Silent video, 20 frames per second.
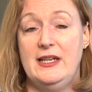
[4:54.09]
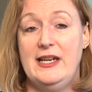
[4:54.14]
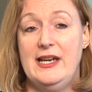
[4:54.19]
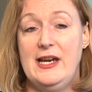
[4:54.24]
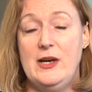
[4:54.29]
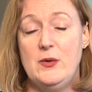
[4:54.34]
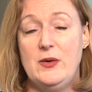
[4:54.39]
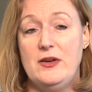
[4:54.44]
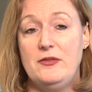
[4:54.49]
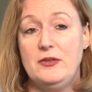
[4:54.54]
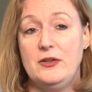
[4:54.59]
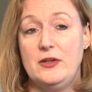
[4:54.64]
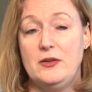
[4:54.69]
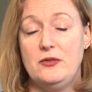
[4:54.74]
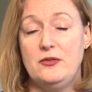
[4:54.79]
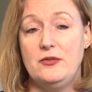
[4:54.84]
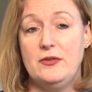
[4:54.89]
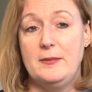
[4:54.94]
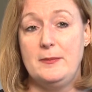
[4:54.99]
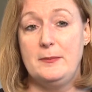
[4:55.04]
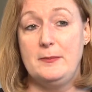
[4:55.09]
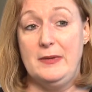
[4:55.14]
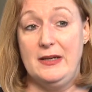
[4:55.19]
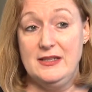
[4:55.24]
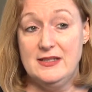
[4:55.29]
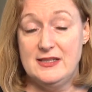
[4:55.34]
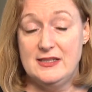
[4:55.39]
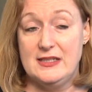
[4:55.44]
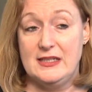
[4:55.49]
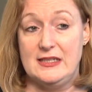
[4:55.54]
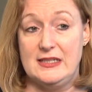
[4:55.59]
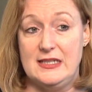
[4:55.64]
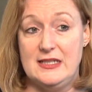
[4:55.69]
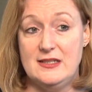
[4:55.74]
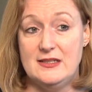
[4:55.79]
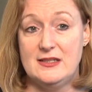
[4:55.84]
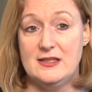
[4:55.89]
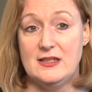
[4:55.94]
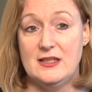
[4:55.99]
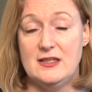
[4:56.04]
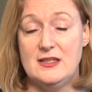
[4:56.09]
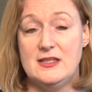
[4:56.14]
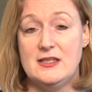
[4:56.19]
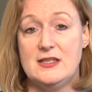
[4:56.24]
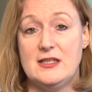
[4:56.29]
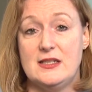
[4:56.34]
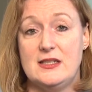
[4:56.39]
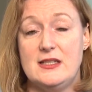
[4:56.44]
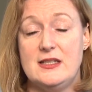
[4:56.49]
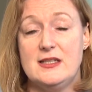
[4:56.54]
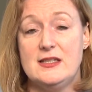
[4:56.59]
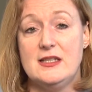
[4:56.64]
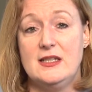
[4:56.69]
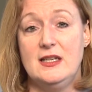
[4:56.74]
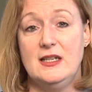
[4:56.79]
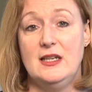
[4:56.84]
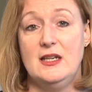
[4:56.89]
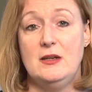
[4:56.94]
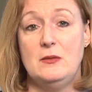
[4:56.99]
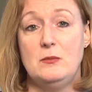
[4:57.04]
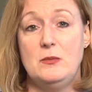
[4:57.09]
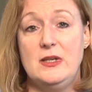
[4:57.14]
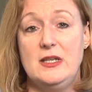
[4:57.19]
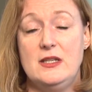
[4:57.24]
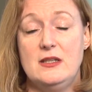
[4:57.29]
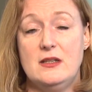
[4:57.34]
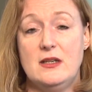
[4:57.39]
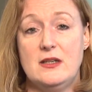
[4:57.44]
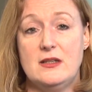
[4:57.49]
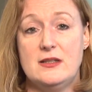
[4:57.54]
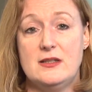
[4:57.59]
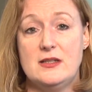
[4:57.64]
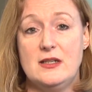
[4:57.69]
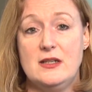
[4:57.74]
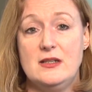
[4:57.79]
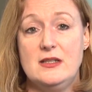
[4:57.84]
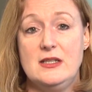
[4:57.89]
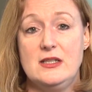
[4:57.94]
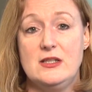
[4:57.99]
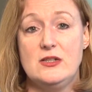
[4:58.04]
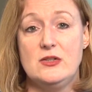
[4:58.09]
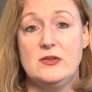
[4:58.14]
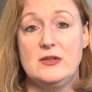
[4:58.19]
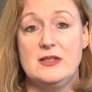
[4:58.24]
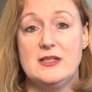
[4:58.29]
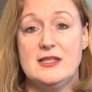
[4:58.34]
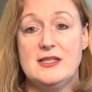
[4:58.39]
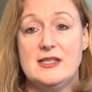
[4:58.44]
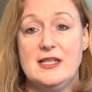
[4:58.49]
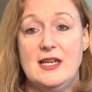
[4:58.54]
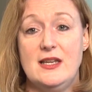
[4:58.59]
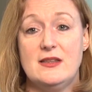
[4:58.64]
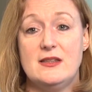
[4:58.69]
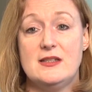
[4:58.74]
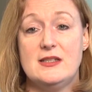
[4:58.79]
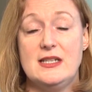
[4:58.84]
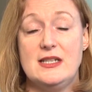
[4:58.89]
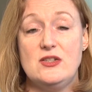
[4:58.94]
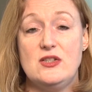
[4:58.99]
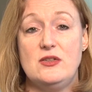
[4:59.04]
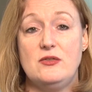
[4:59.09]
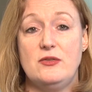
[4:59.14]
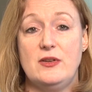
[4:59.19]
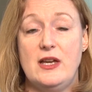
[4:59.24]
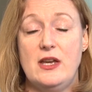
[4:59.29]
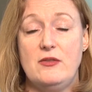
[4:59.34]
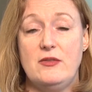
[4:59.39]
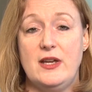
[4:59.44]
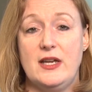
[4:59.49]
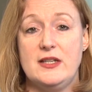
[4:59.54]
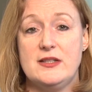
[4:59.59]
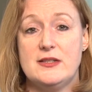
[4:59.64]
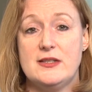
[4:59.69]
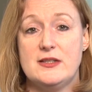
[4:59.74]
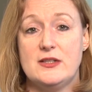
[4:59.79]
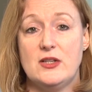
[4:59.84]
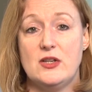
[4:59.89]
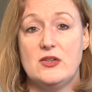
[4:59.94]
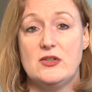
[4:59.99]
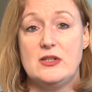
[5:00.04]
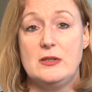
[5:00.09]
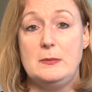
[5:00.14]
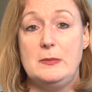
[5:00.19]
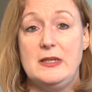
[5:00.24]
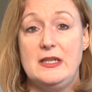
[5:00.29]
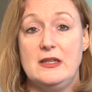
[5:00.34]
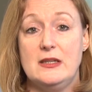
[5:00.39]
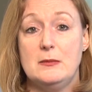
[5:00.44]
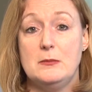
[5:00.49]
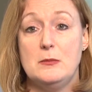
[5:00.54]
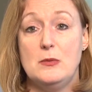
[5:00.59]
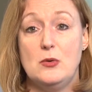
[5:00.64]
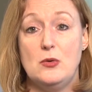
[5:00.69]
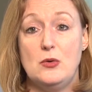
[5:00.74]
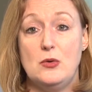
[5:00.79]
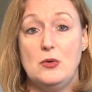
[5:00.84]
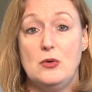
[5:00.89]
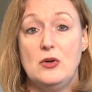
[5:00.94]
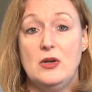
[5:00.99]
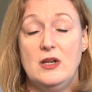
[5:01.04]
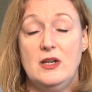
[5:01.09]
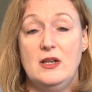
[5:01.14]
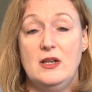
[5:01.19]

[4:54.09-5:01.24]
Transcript: However, from my studies and other studies, we are starting to understand that actually vivax is going to be the more